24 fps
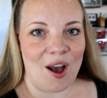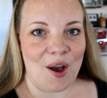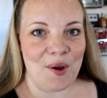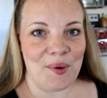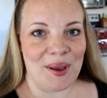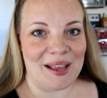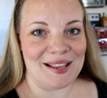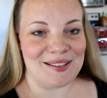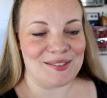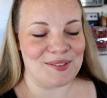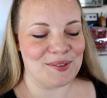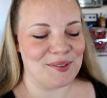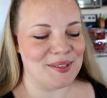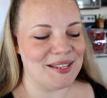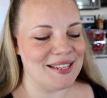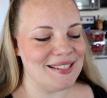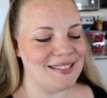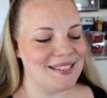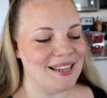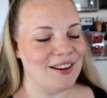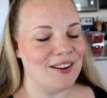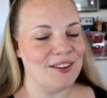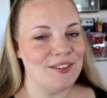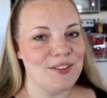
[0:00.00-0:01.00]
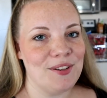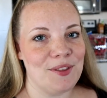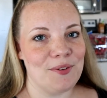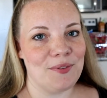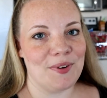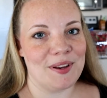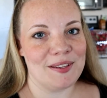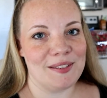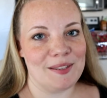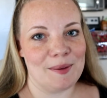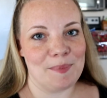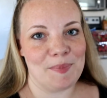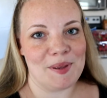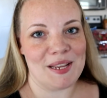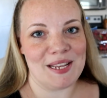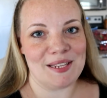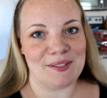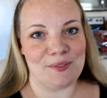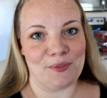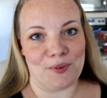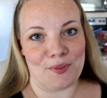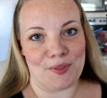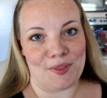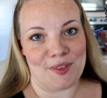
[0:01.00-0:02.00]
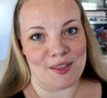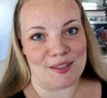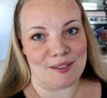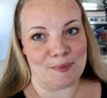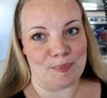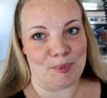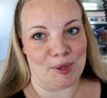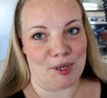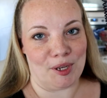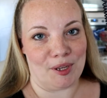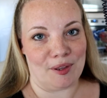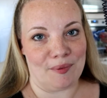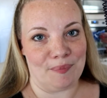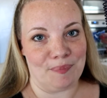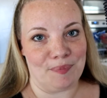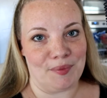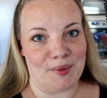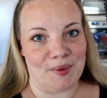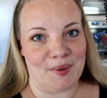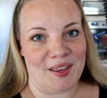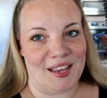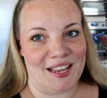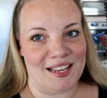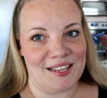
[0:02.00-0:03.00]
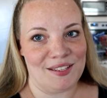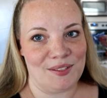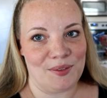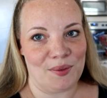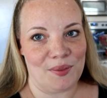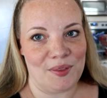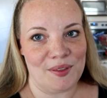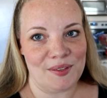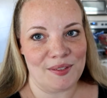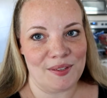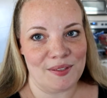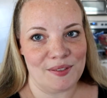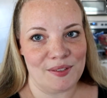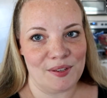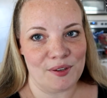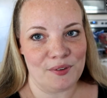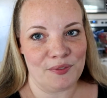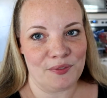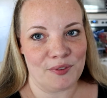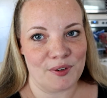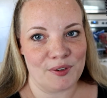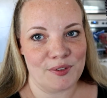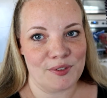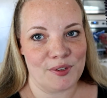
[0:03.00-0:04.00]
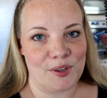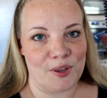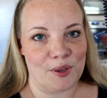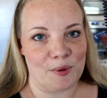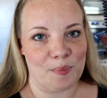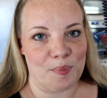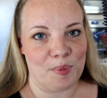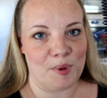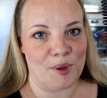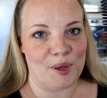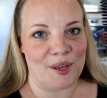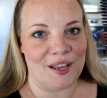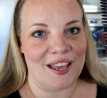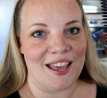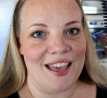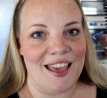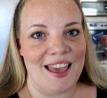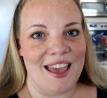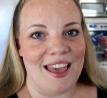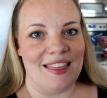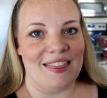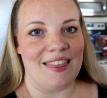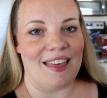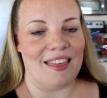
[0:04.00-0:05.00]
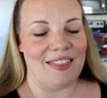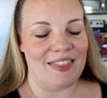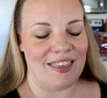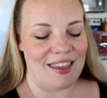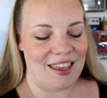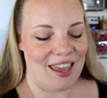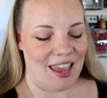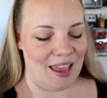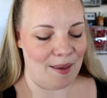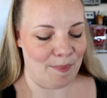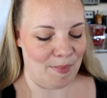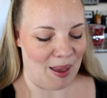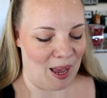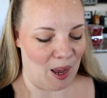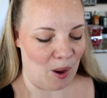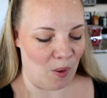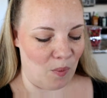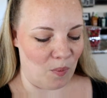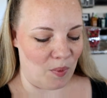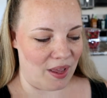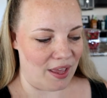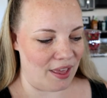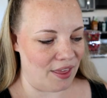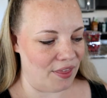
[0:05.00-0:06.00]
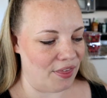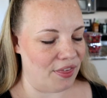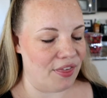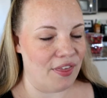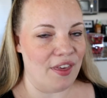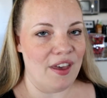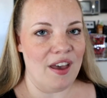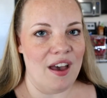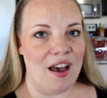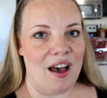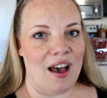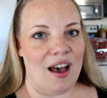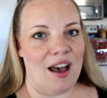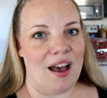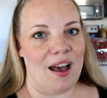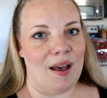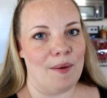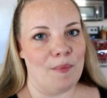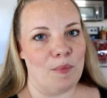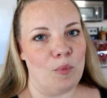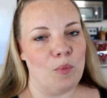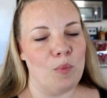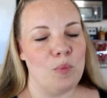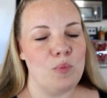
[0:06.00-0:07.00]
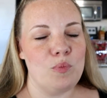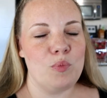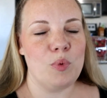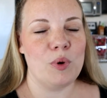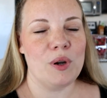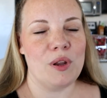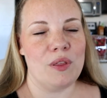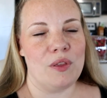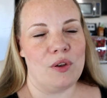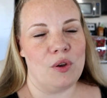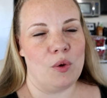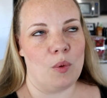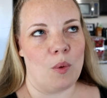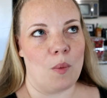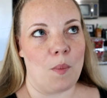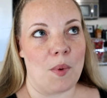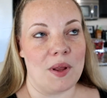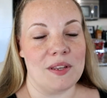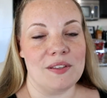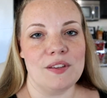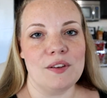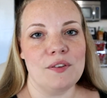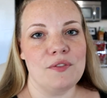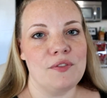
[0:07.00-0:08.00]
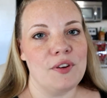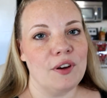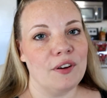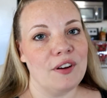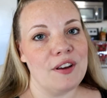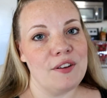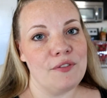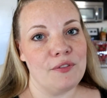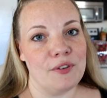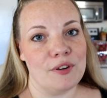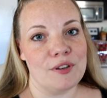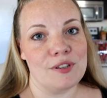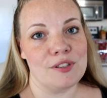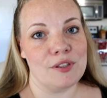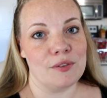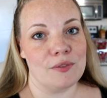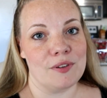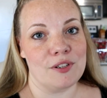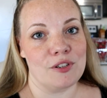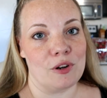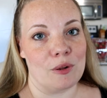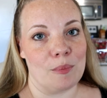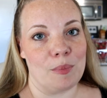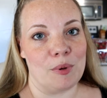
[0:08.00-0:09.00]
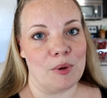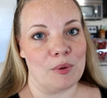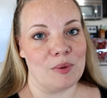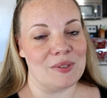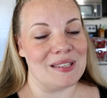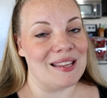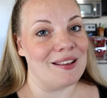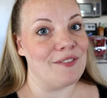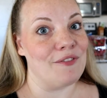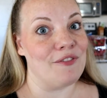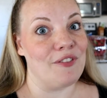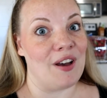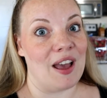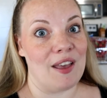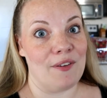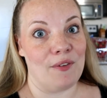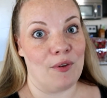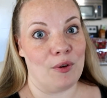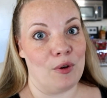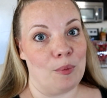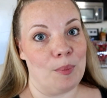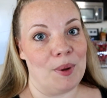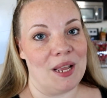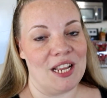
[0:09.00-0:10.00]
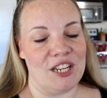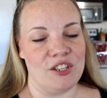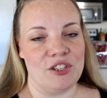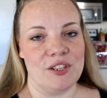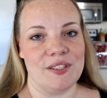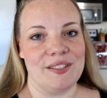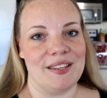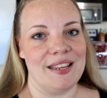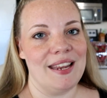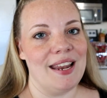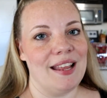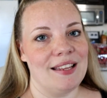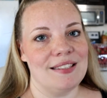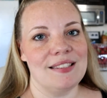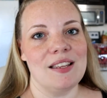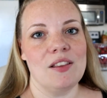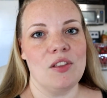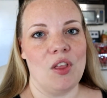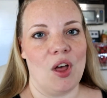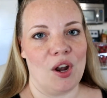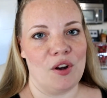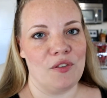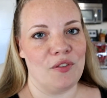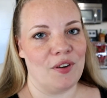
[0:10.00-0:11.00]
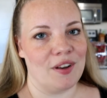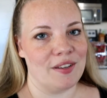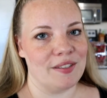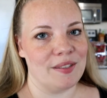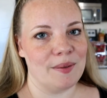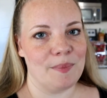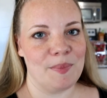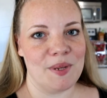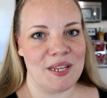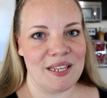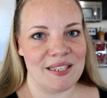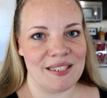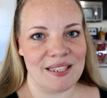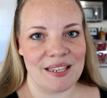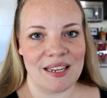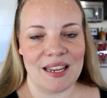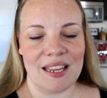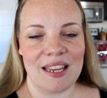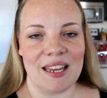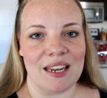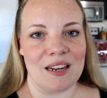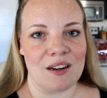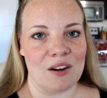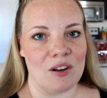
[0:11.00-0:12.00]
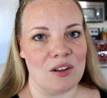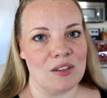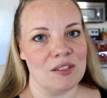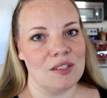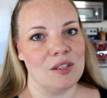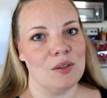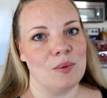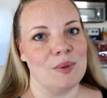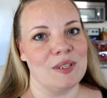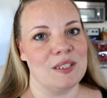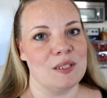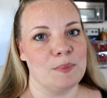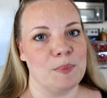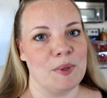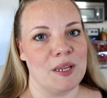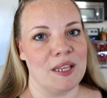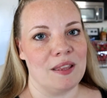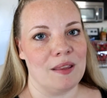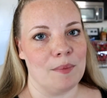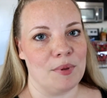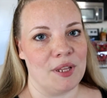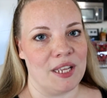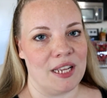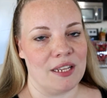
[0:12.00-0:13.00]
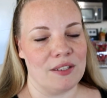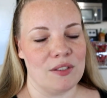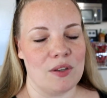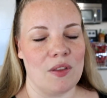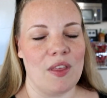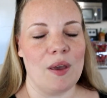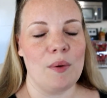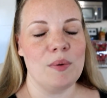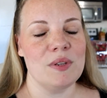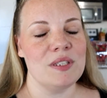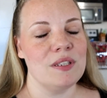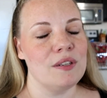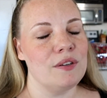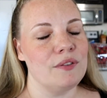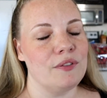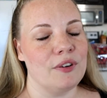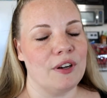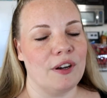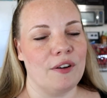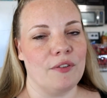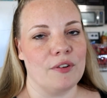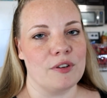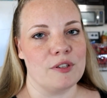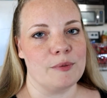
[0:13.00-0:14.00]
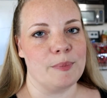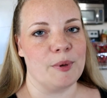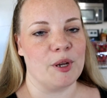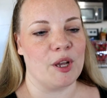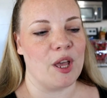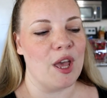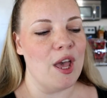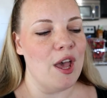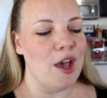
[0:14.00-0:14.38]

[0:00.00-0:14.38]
Okay, so let's get on to the recipes for this book. Okay, so this is their first cookbook that they came out with. One of the newer ones. Their very first original book was like 500 pages. It has a lot of recipes in it, and it also explained the plan. So that was their very first book.